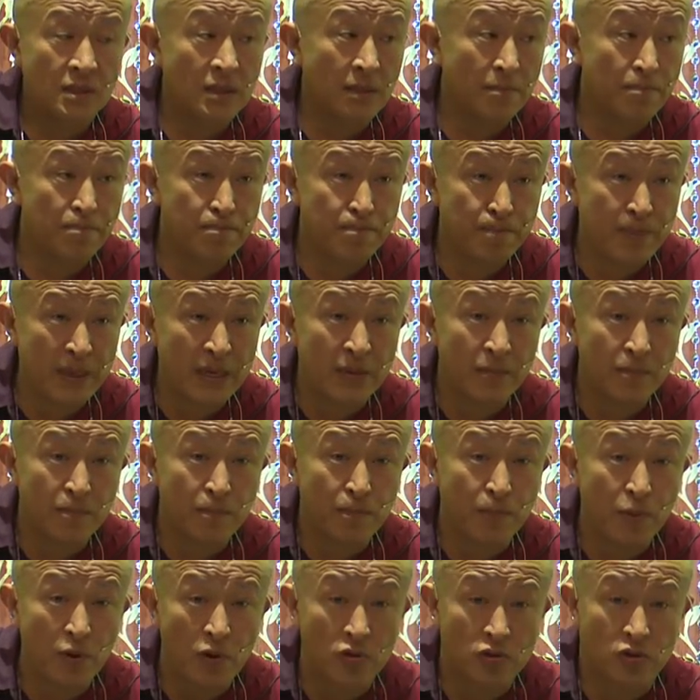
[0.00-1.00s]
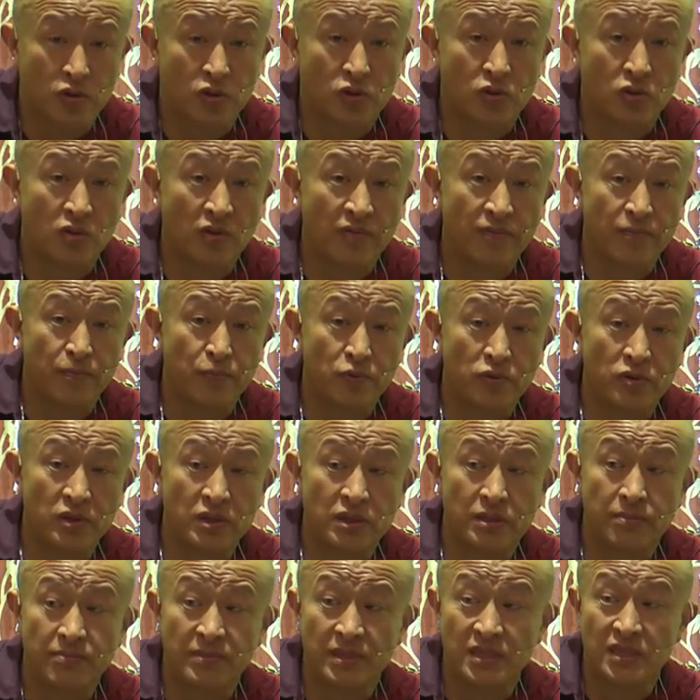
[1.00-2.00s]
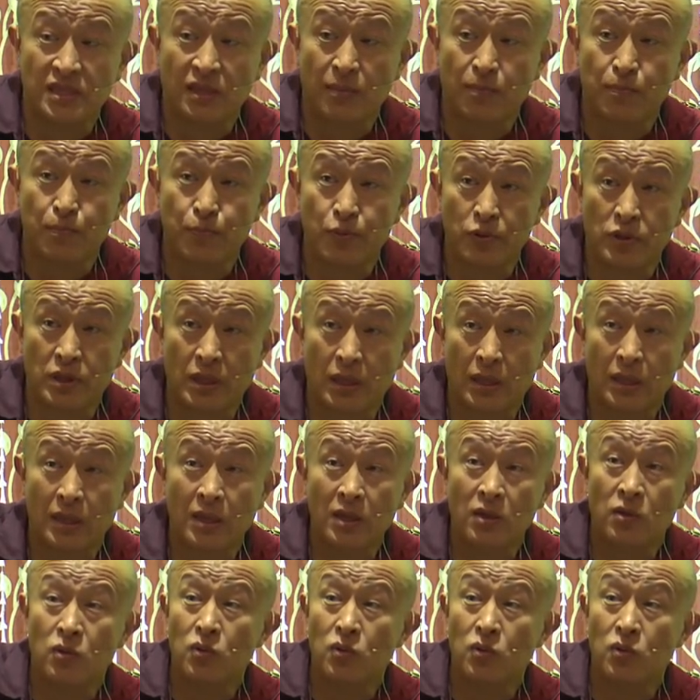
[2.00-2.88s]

The big boss of Buddhism is the Buddha